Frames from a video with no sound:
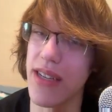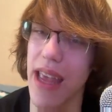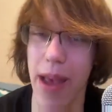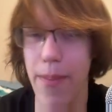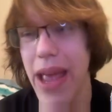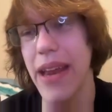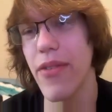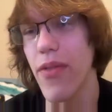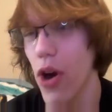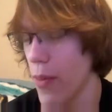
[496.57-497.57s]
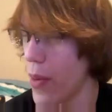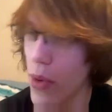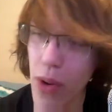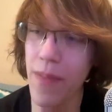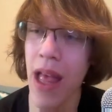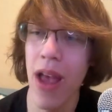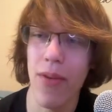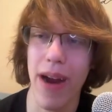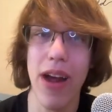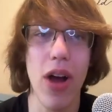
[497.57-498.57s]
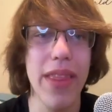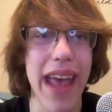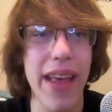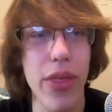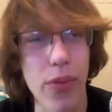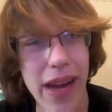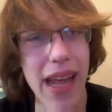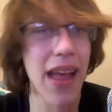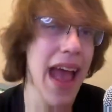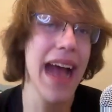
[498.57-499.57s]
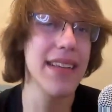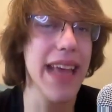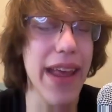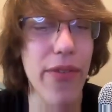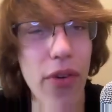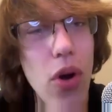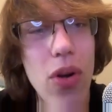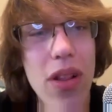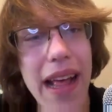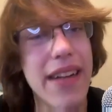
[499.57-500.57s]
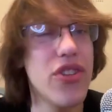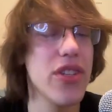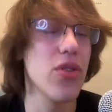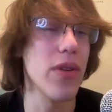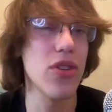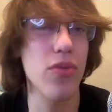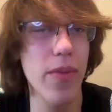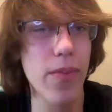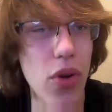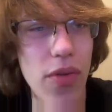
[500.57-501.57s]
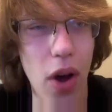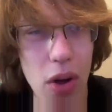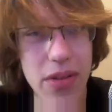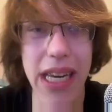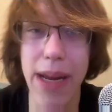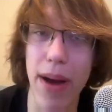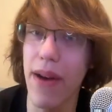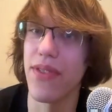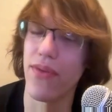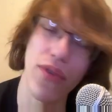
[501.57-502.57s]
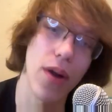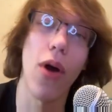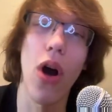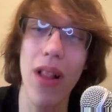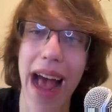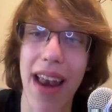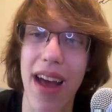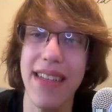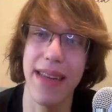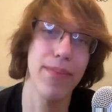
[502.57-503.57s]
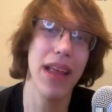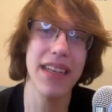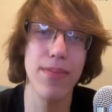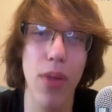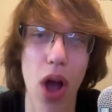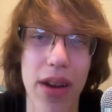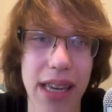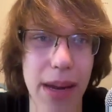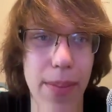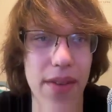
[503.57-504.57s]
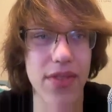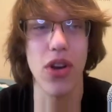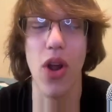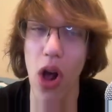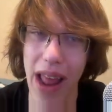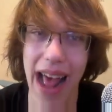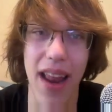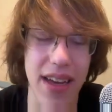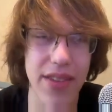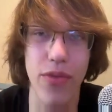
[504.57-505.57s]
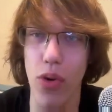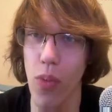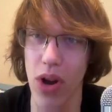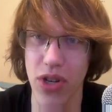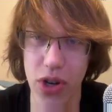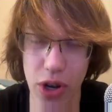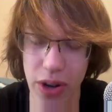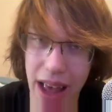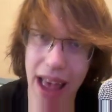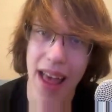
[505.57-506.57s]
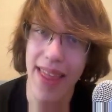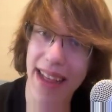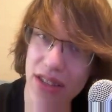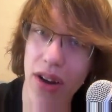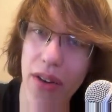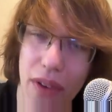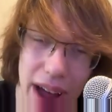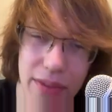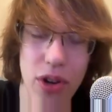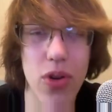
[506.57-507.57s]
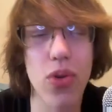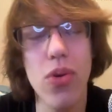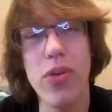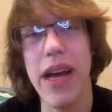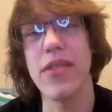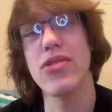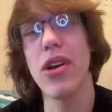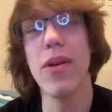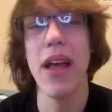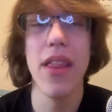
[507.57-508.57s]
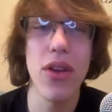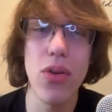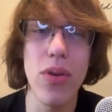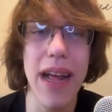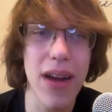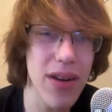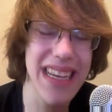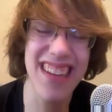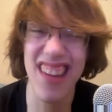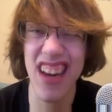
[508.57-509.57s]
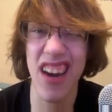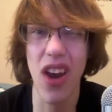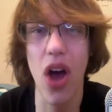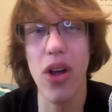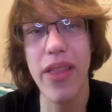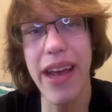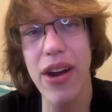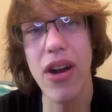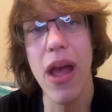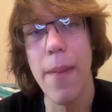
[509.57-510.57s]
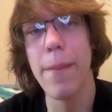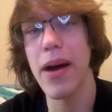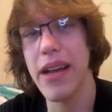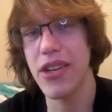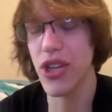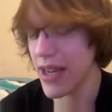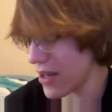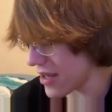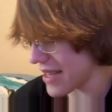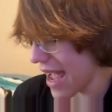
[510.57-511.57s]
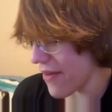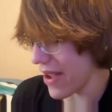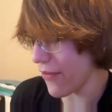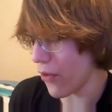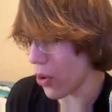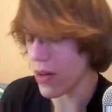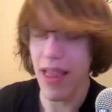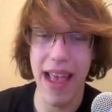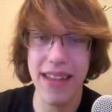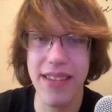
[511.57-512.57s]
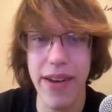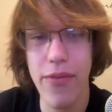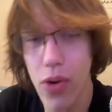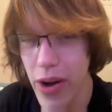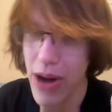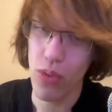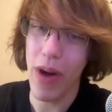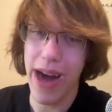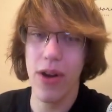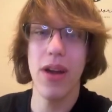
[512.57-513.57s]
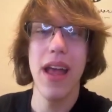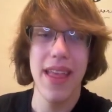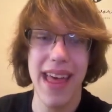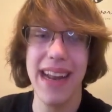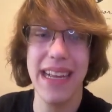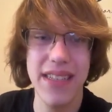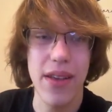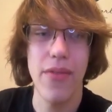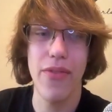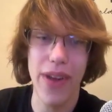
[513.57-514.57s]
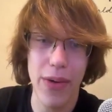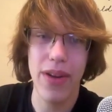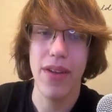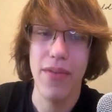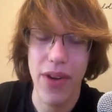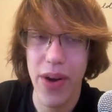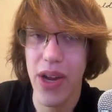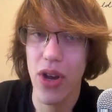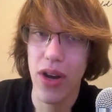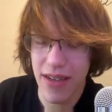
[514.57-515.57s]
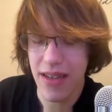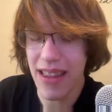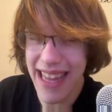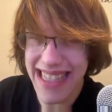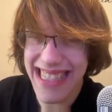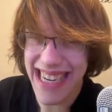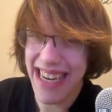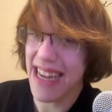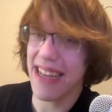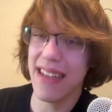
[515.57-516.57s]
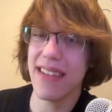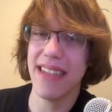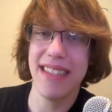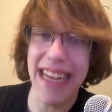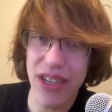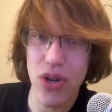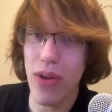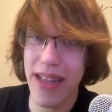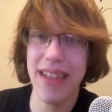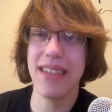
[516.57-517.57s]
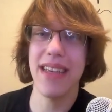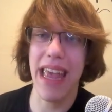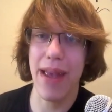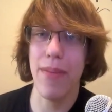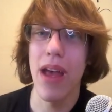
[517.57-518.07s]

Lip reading: campaign farmable, right? On the A3, has a full cleanse. She's going to remove all debuffs from all allies and place block debuffs on all allies for 1 turn. That's on a 5-turn cooldown. So the cooldown is a little long there, but she does have a full cleanse, and for a rare, that is very, very good. Cleansing is essential in this game,